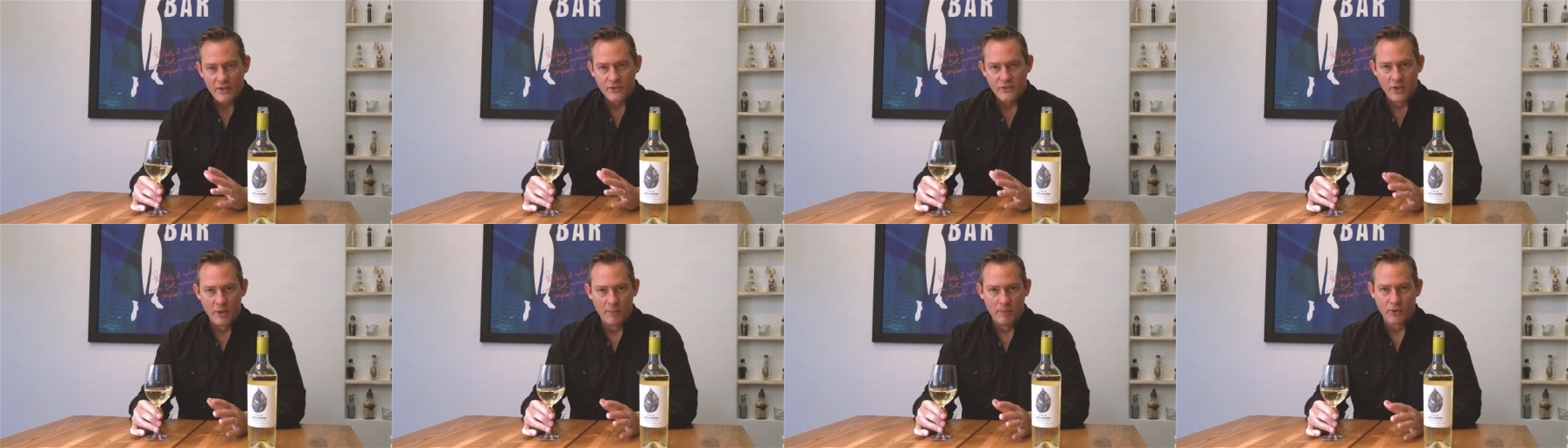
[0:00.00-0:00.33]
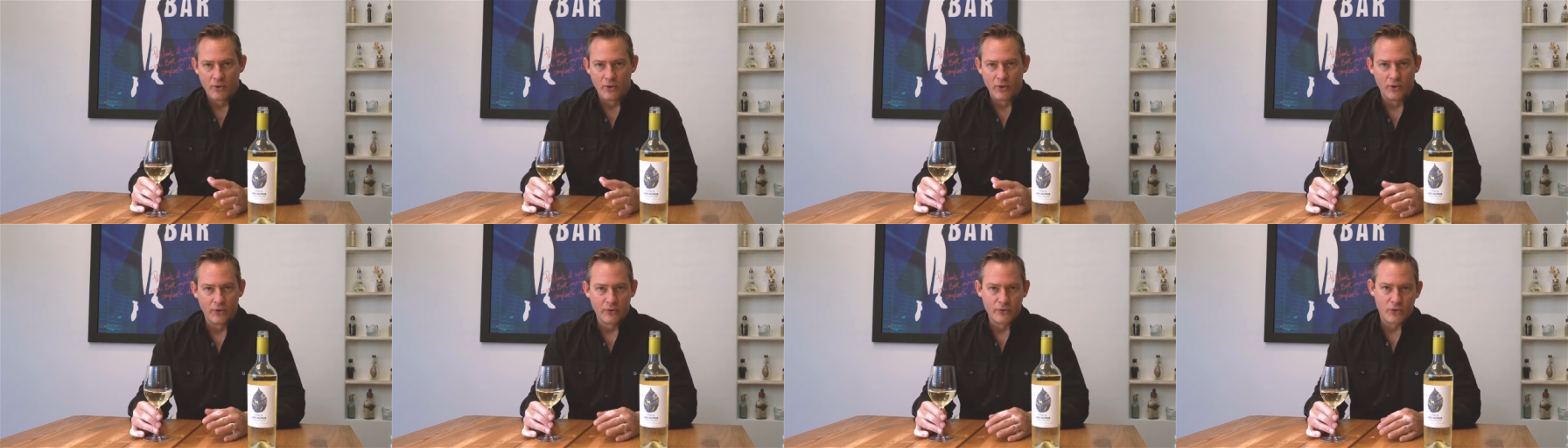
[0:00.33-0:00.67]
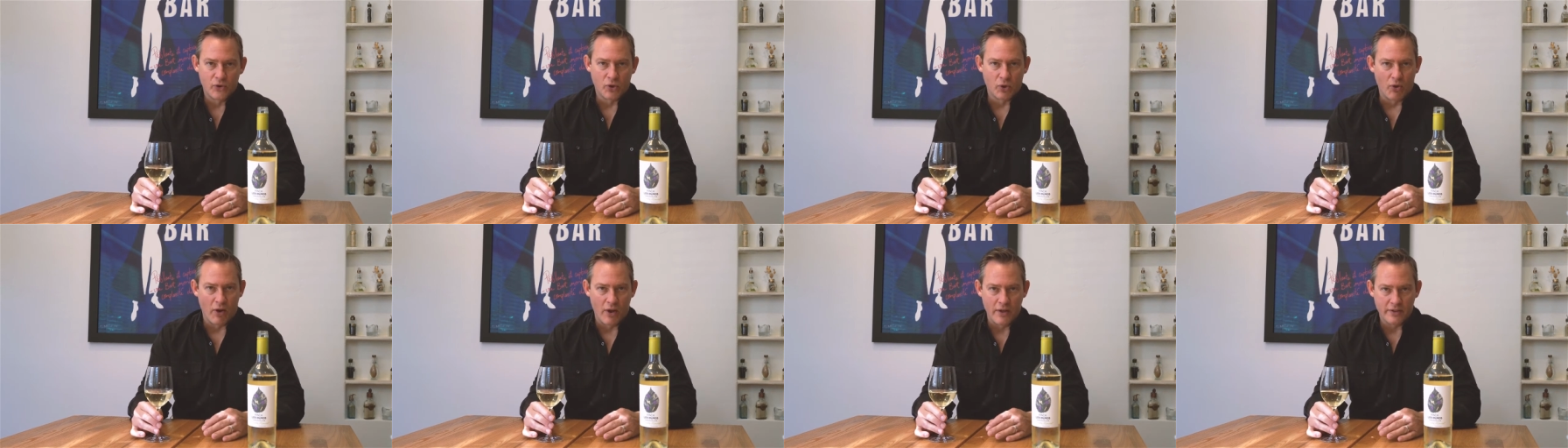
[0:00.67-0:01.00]
Typical
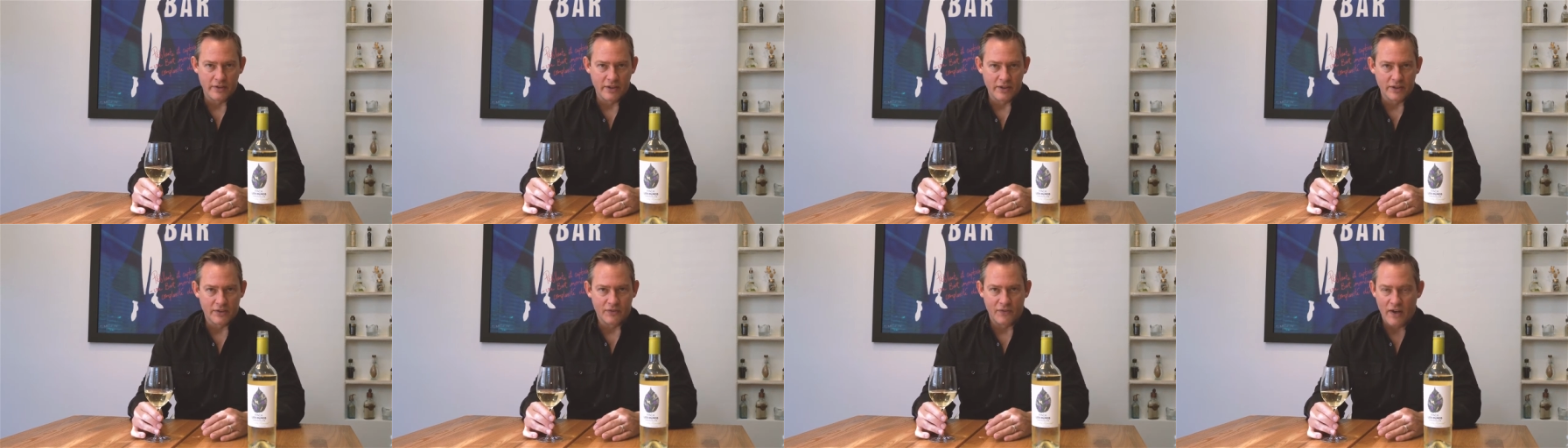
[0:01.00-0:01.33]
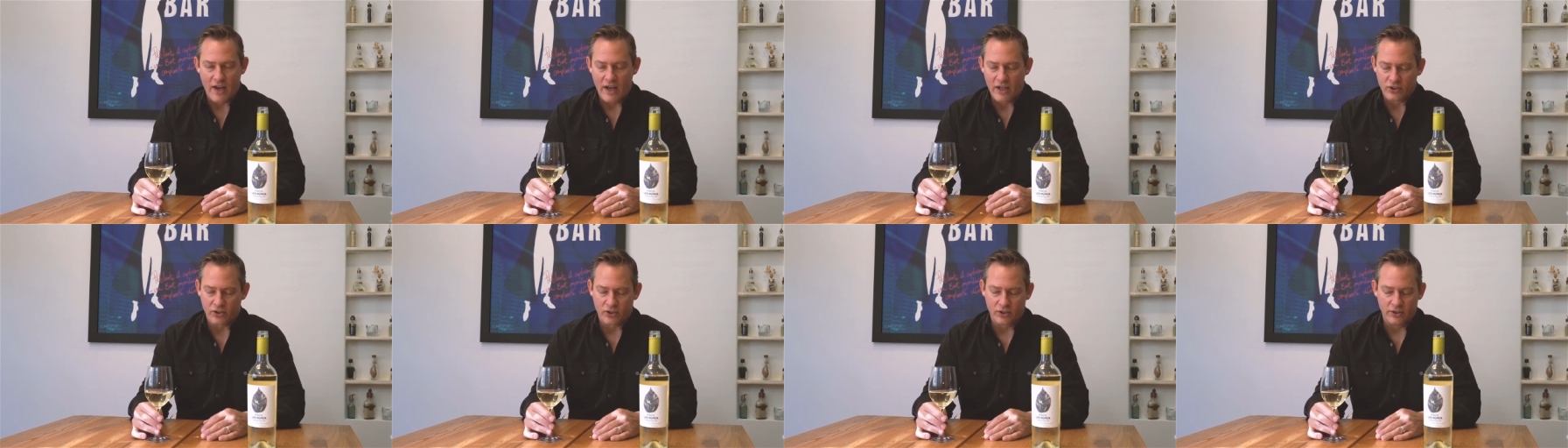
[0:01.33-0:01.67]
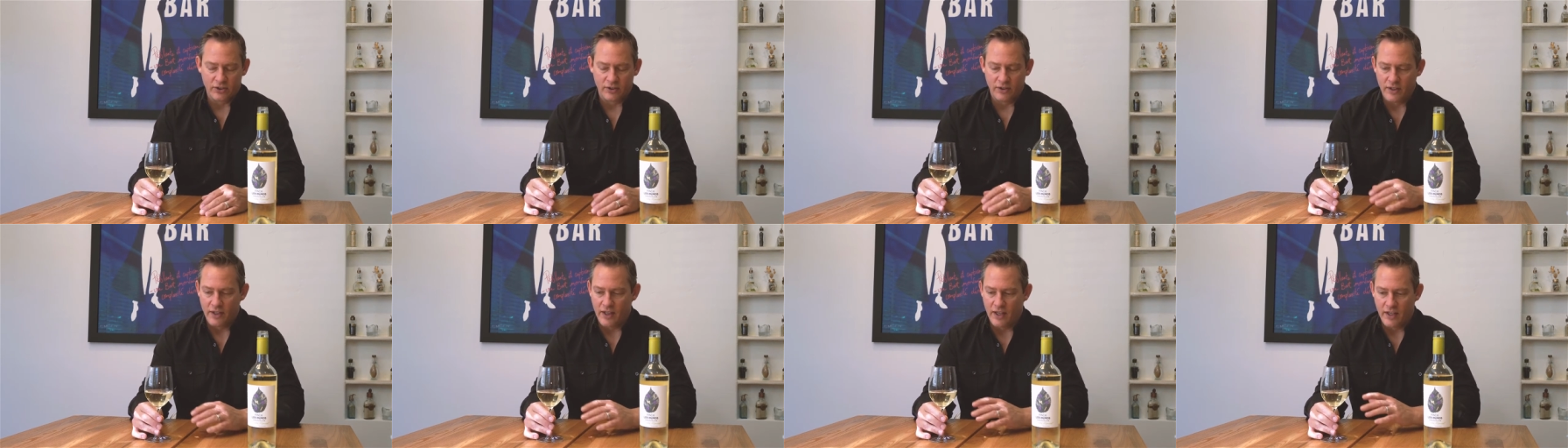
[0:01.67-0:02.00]
Torrontes fashion,